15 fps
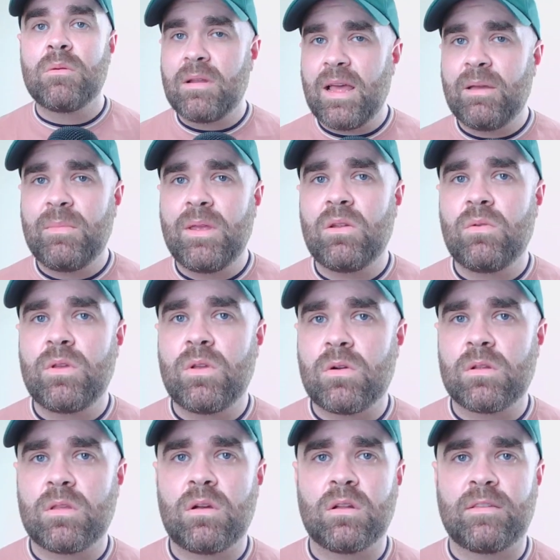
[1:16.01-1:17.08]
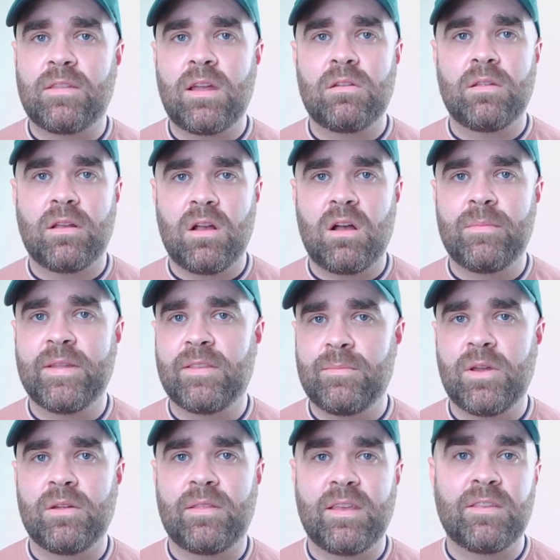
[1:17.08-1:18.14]
Let me know your thoughts down in the comments
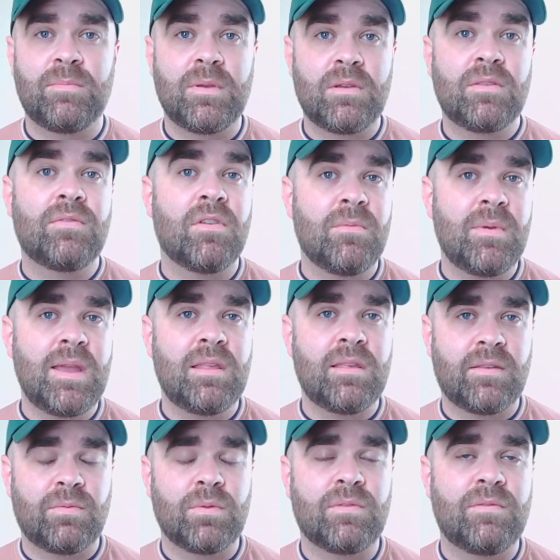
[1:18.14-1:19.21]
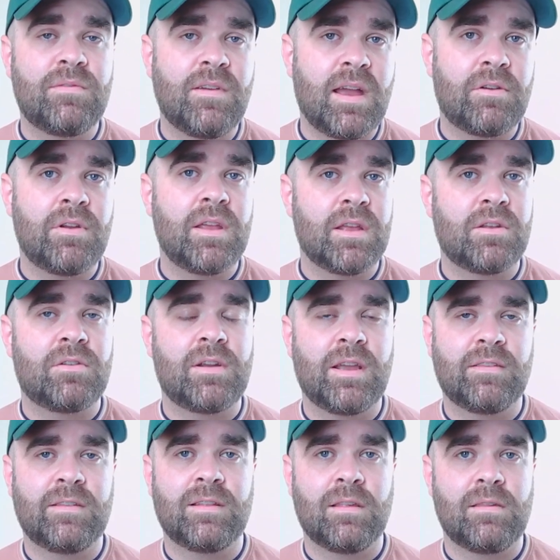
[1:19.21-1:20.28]
about this, because for me this was very
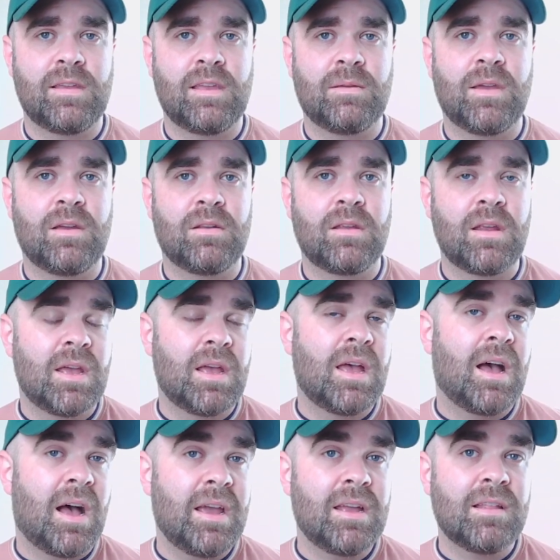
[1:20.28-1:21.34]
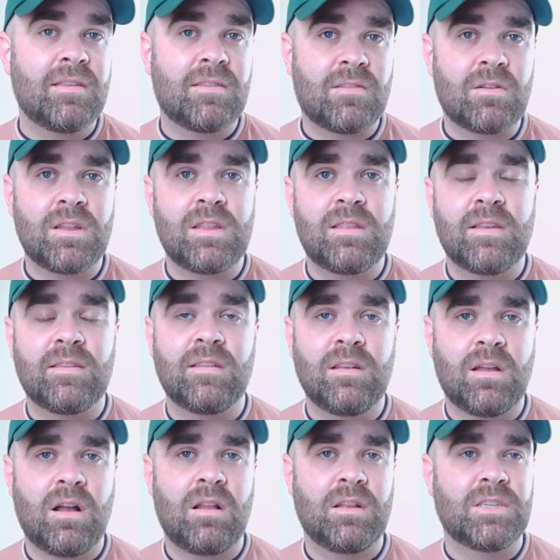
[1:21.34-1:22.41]
interesting to think about. I had studied this in
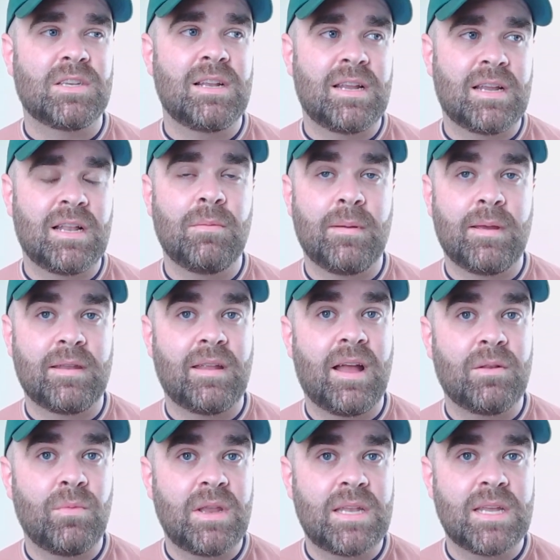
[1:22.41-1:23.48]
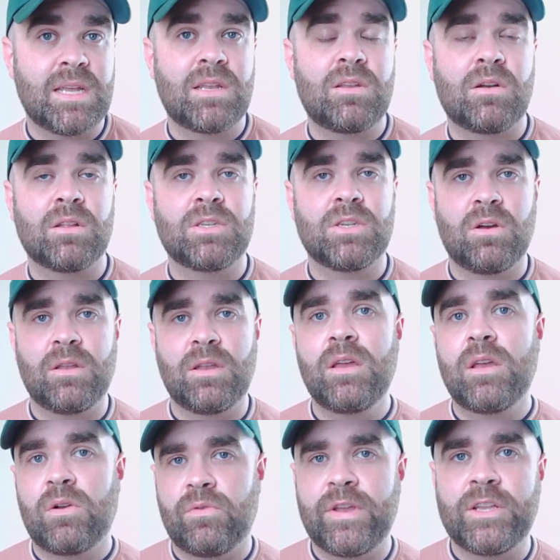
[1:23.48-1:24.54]
college a little bit, and we did touch on
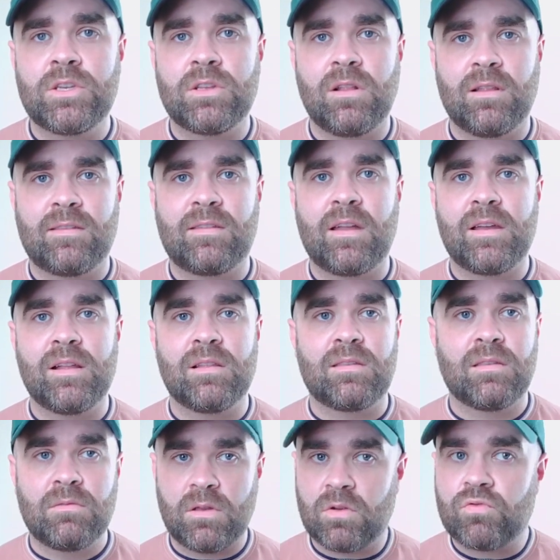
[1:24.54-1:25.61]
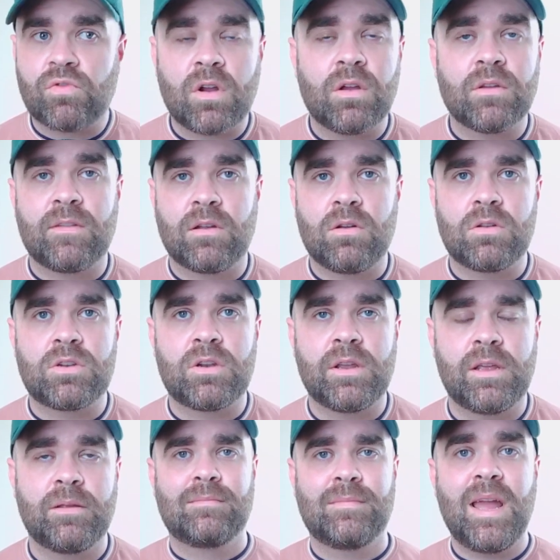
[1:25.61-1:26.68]
regional styles across the country.